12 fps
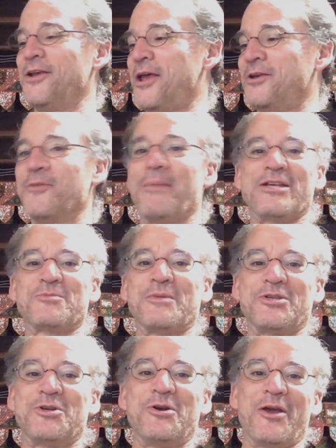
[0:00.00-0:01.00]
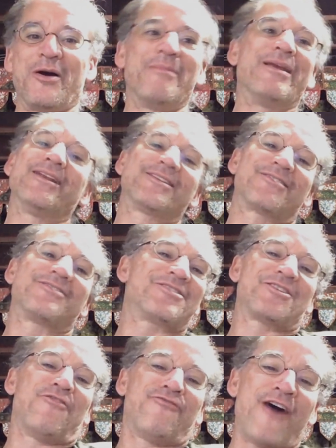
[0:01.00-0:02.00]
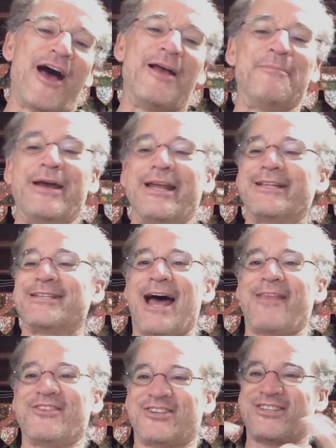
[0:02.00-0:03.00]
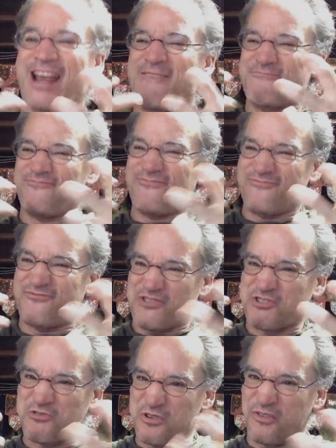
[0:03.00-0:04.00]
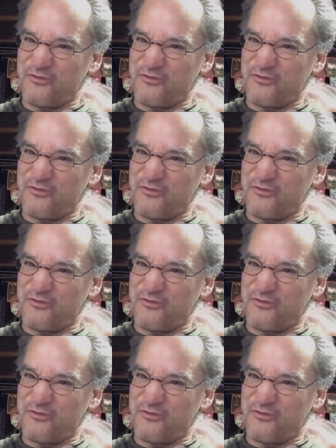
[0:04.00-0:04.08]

your basement studio. I mean, it's still fun, but it's not the same visceral